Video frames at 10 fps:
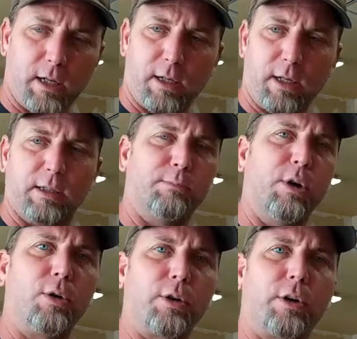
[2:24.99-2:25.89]
on the
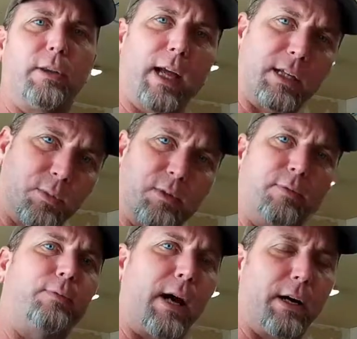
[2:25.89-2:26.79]
motor, and that's what
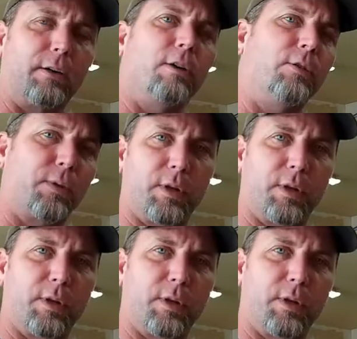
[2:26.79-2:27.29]
fired over